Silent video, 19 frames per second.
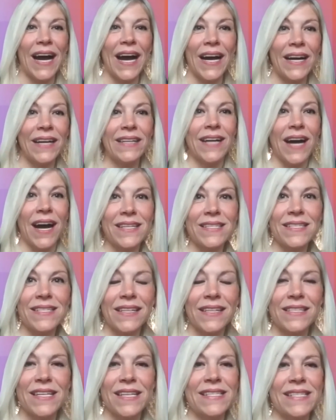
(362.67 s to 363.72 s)

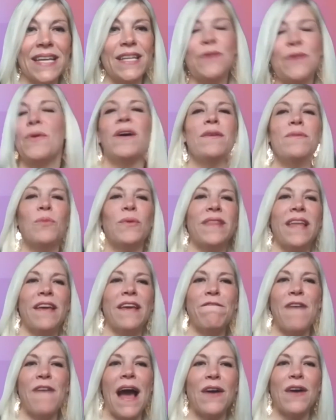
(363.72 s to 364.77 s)
Adassa? Does anyone, when
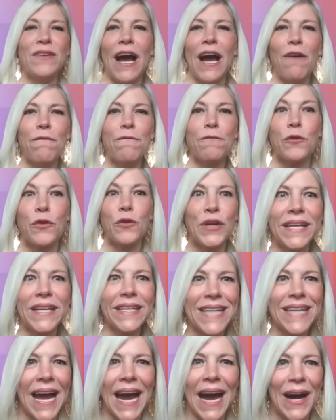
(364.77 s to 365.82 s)
they found out,
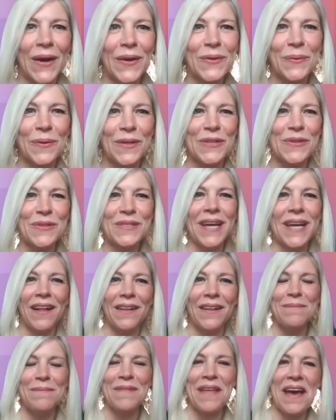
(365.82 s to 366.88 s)
freaked out when you
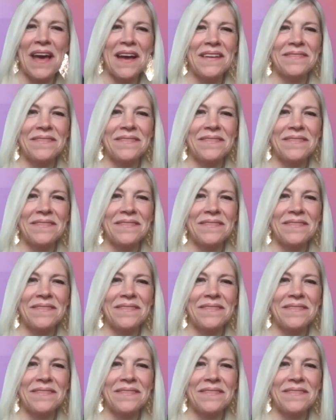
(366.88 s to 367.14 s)
tell them that?